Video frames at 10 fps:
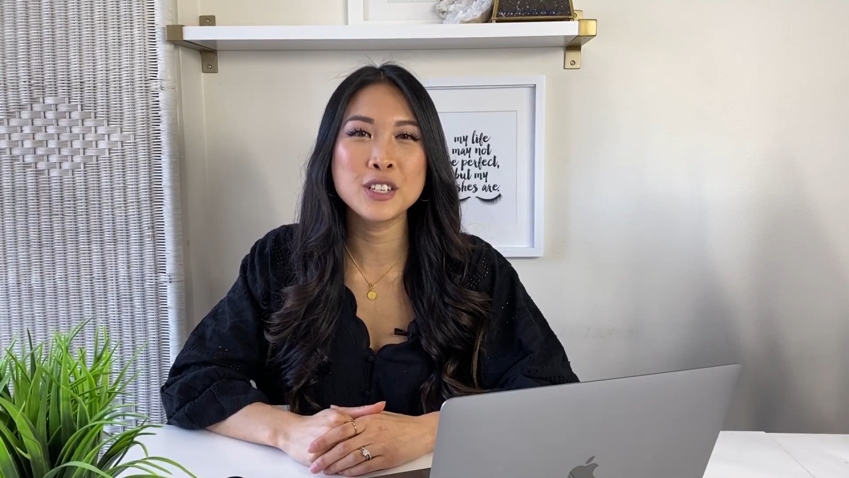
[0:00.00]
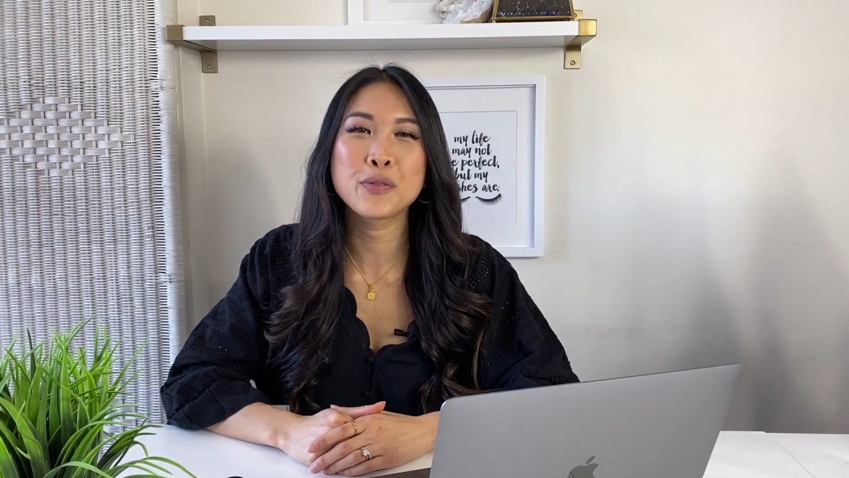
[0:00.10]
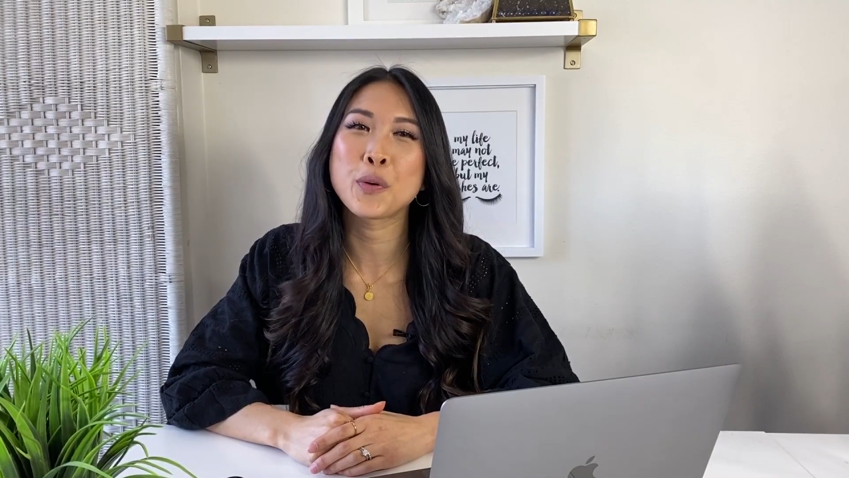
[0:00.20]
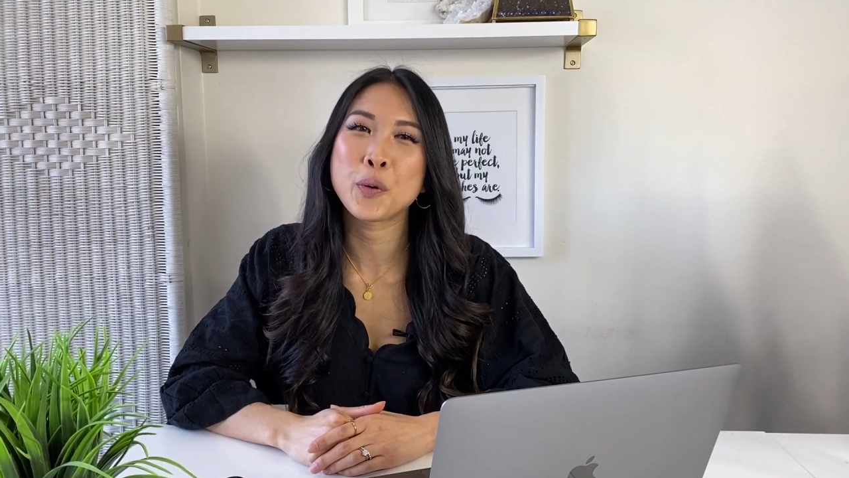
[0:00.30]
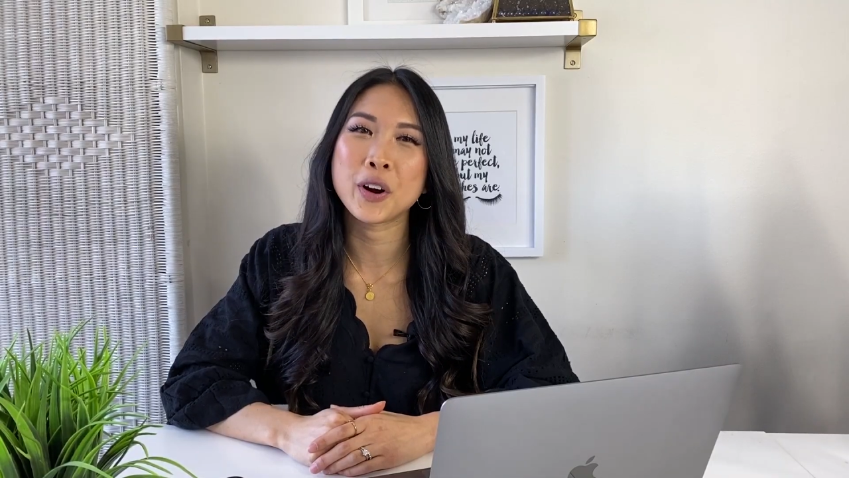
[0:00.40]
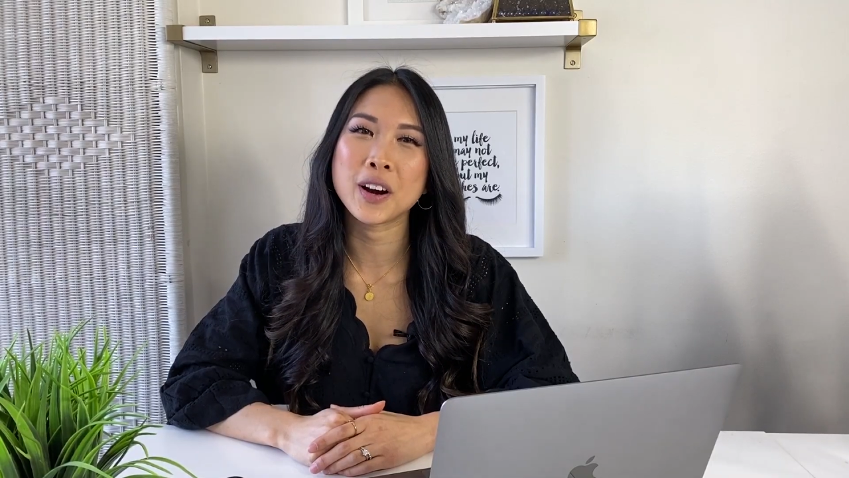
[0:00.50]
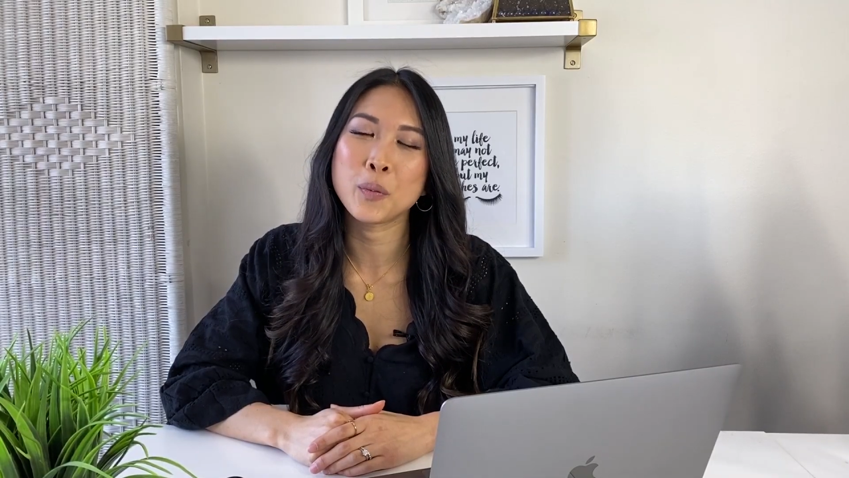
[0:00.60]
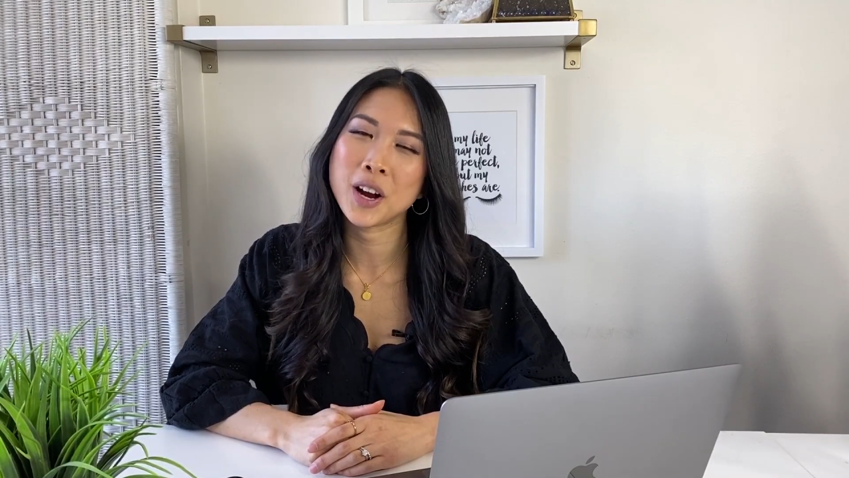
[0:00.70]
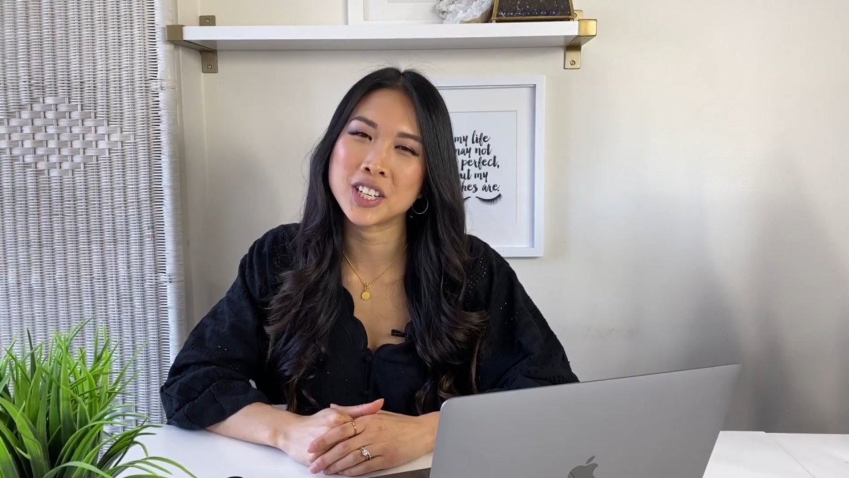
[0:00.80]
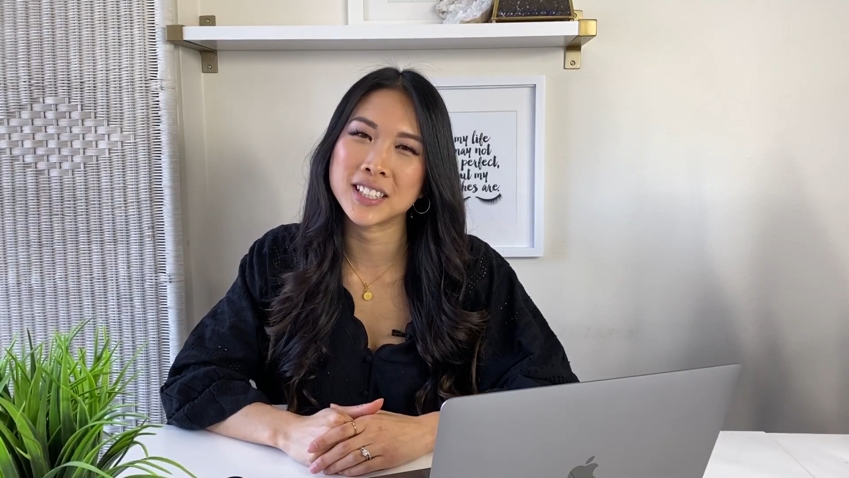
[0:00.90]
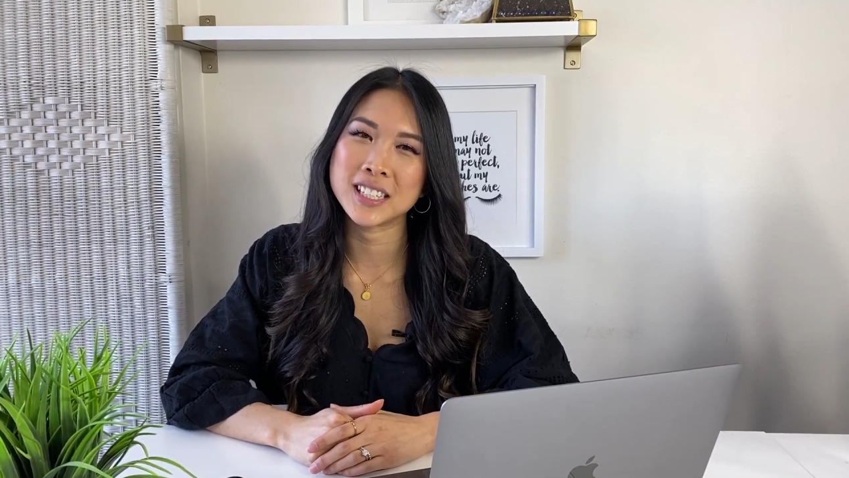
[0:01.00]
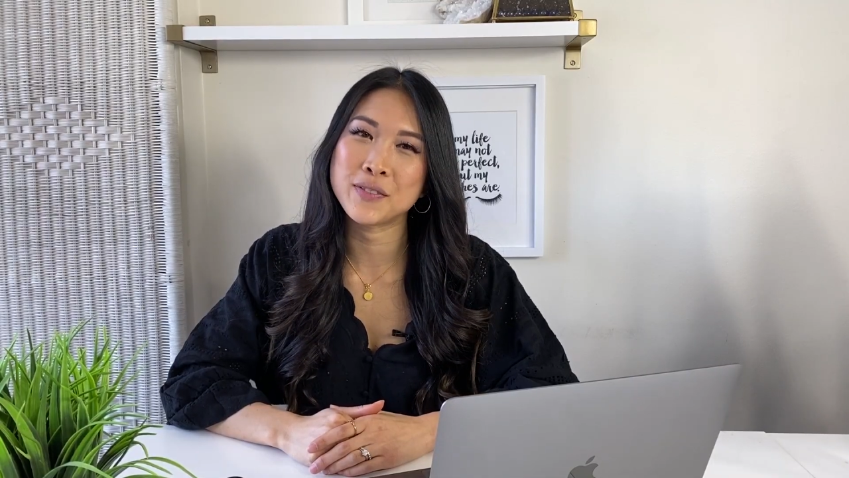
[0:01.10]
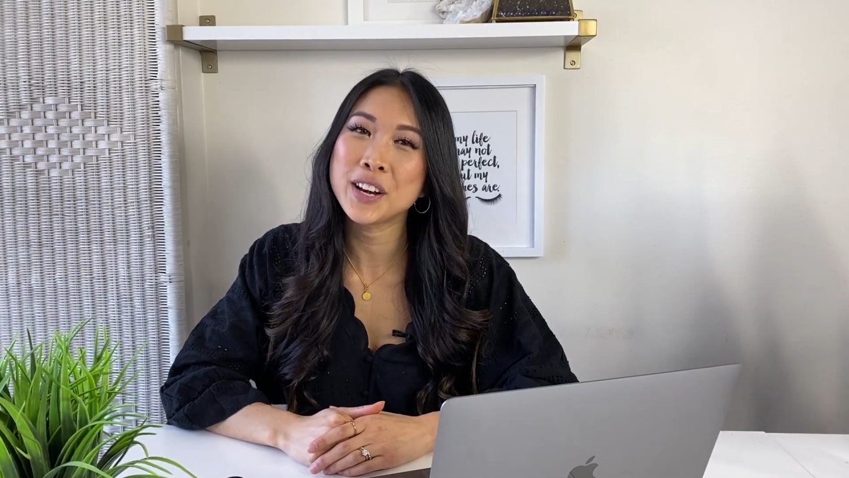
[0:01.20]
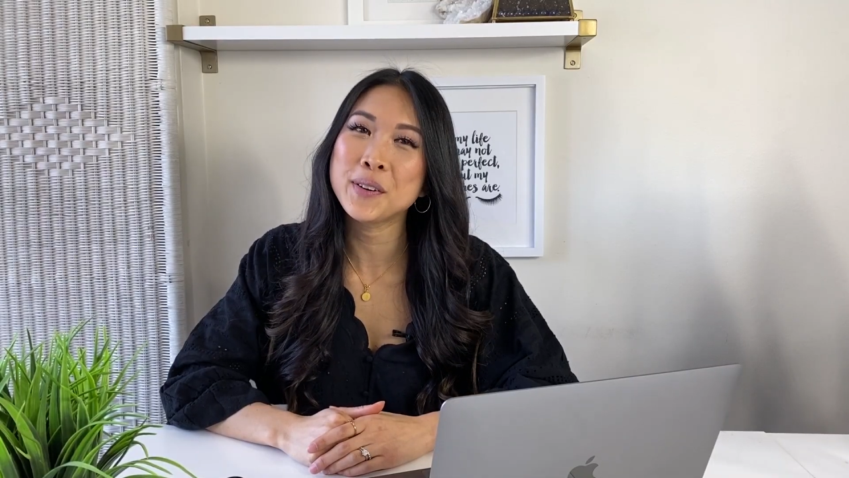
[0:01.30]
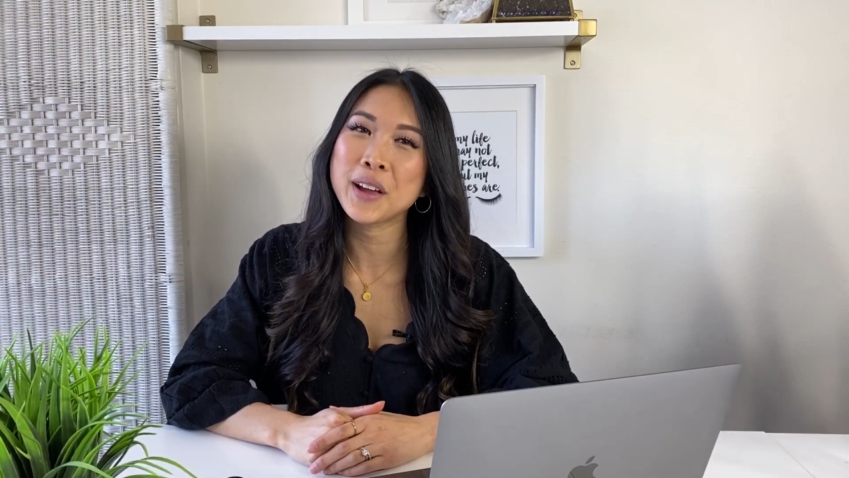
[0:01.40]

for watching this video.